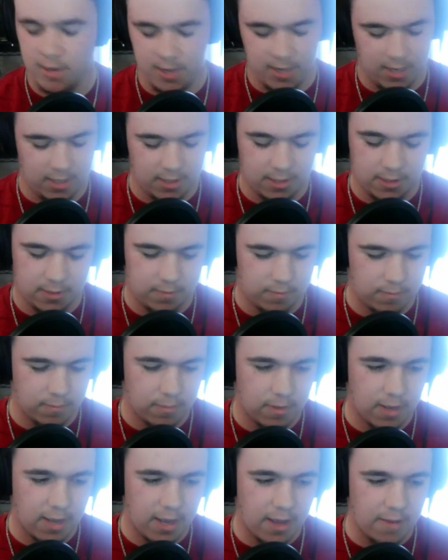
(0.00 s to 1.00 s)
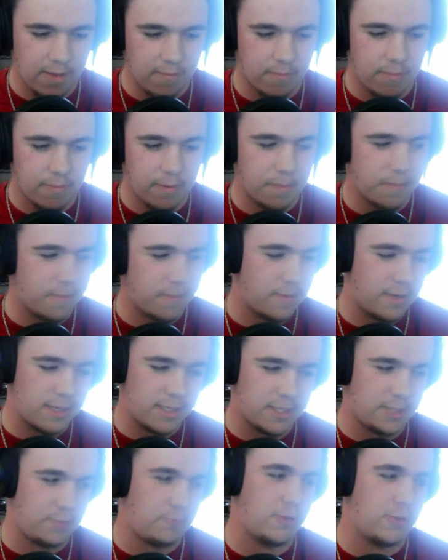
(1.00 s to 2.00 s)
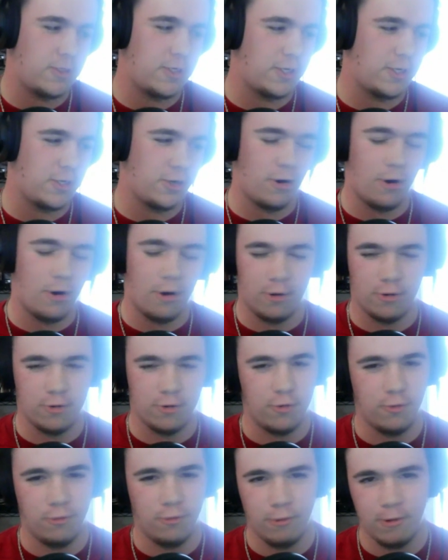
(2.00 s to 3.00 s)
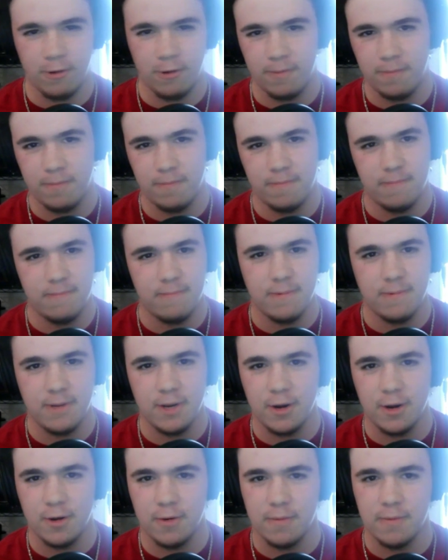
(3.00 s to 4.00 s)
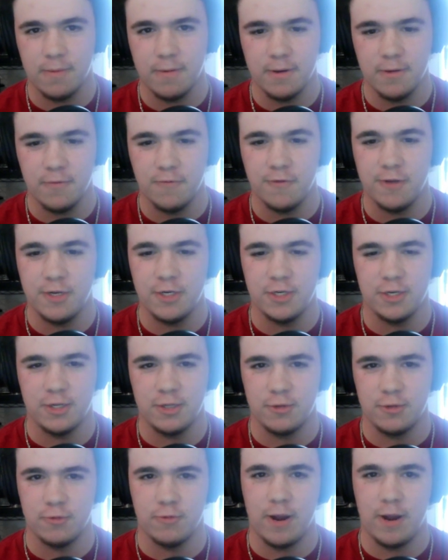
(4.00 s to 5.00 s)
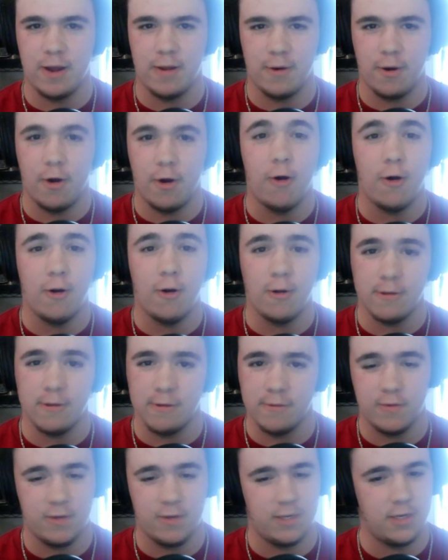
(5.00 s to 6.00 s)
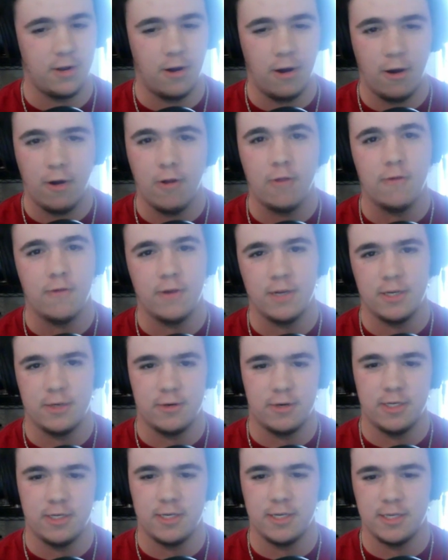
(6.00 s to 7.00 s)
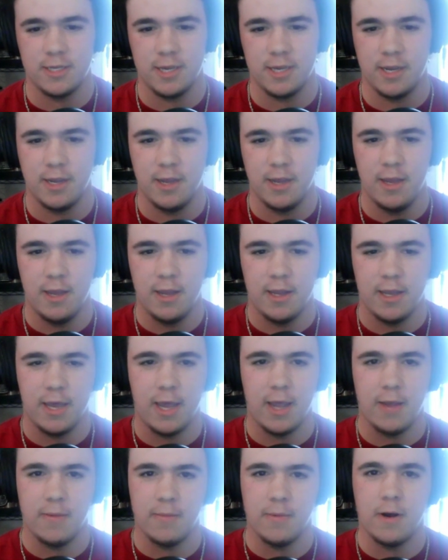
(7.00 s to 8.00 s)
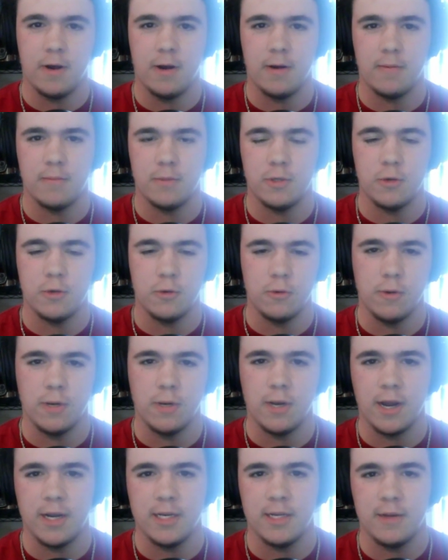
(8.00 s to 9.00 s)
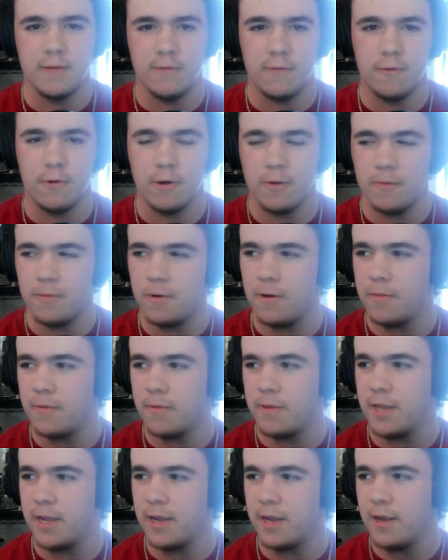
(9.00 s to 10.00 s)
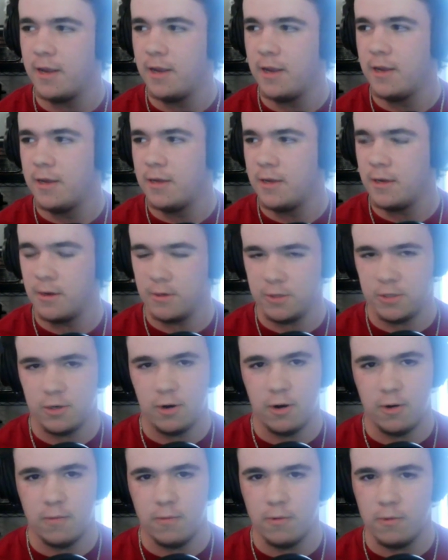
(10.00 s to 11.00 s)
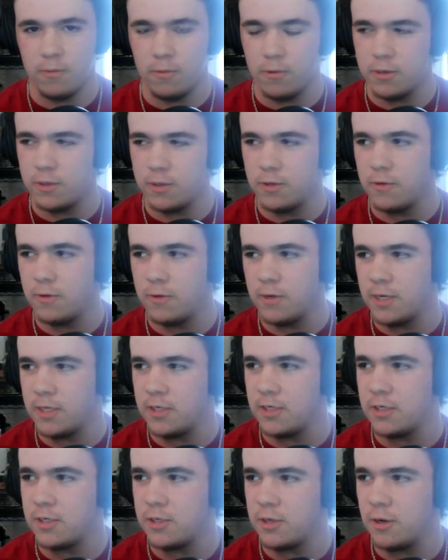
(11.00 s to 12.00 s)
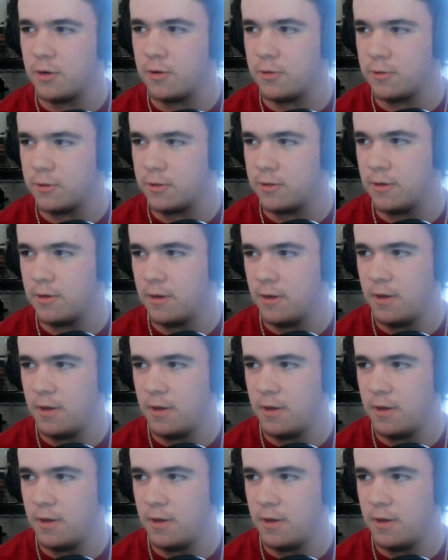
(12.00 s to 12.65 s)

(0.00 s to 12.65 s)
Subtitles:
It's this was such a hardcore, division throughout all of history since they came to in 1941 when they started World War II, and it just shows